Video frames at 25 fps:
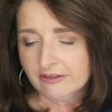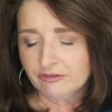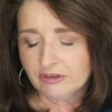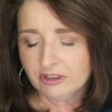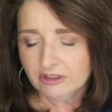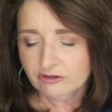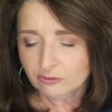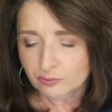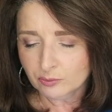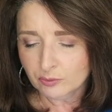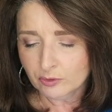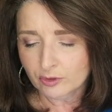
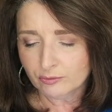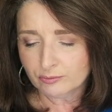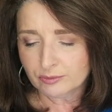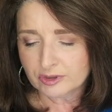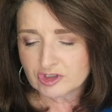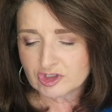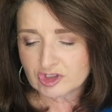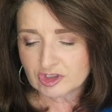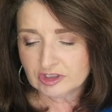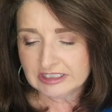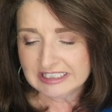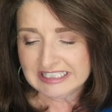These were
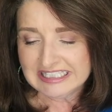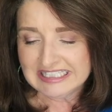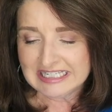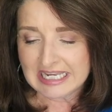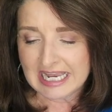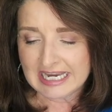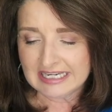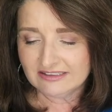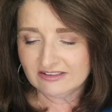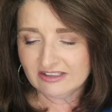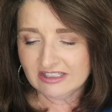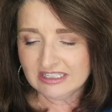originally
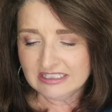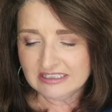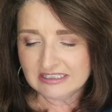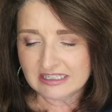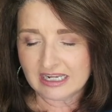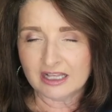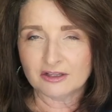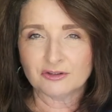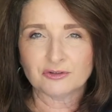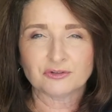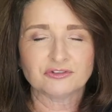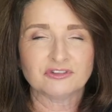nineteen
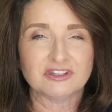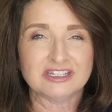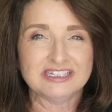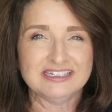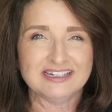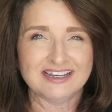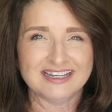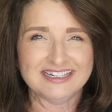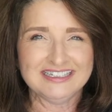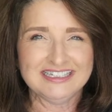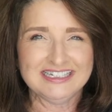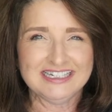
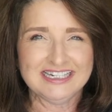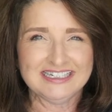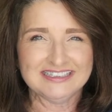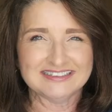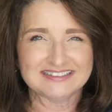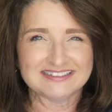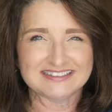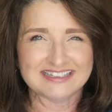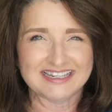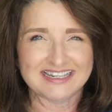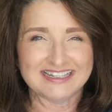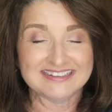
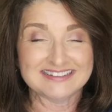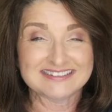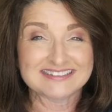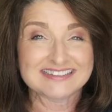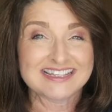ninety-eight.